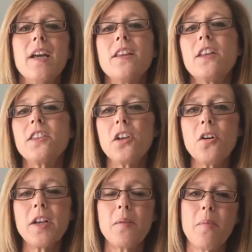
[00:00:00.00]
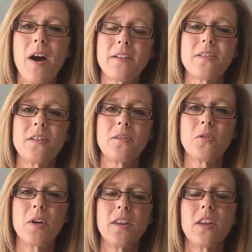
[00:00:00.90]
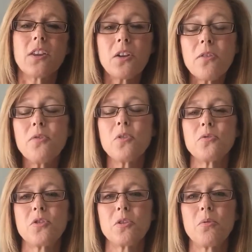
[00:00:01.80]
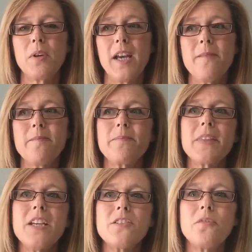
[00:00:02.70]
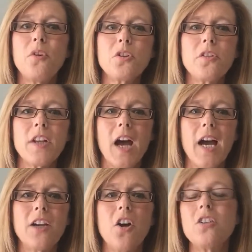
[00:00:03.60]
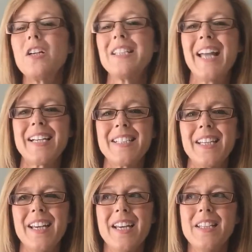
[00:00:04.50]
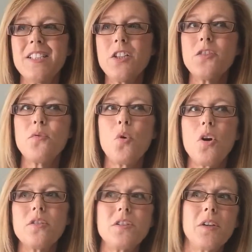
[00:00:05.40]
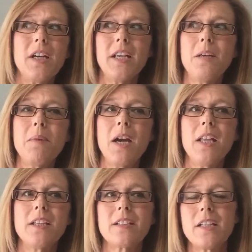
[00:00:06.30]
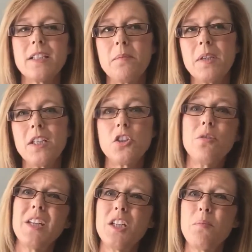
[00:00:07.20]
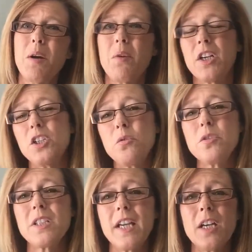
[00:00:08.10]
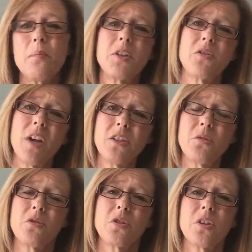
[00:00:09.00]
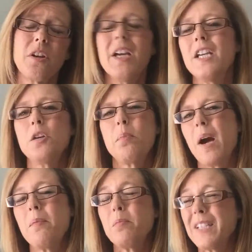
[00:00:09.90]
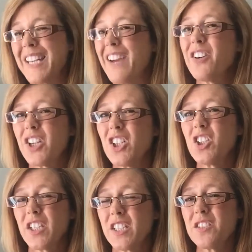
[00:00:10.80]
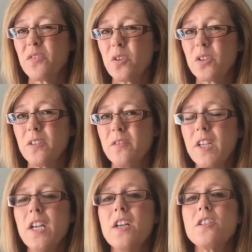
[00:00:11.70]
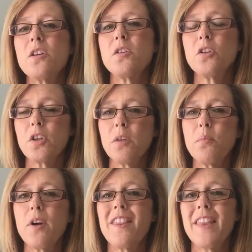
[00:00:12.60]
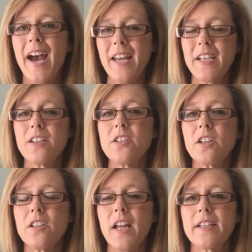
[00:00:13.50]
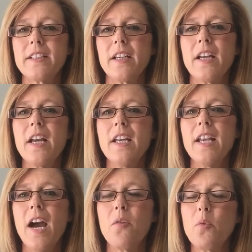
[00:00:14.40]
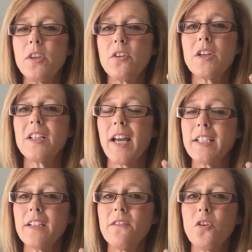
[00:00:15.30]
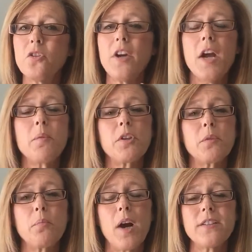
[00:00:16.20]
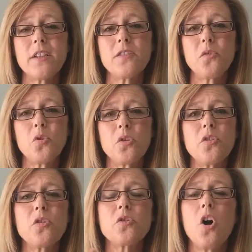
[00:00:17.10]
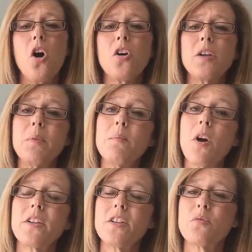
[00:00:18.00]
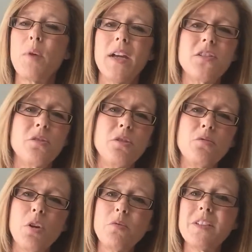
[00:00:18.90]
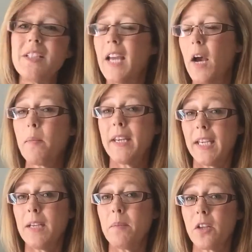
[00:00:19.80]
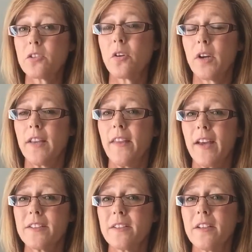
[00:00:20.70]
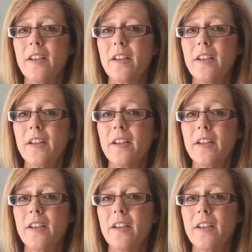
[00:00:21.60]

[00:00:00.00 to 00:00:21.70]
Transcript: The third folder to create is a folder that I call collecting. This is for as you get an email and it's got something that you think you might want to use later, but you're not too sure. You're probably never going to look at this folder. So you're going to put that into collecting. Now, with your collecting folder and with your process folder, those are all going to be marked as read, so you don't see how many emails are in that.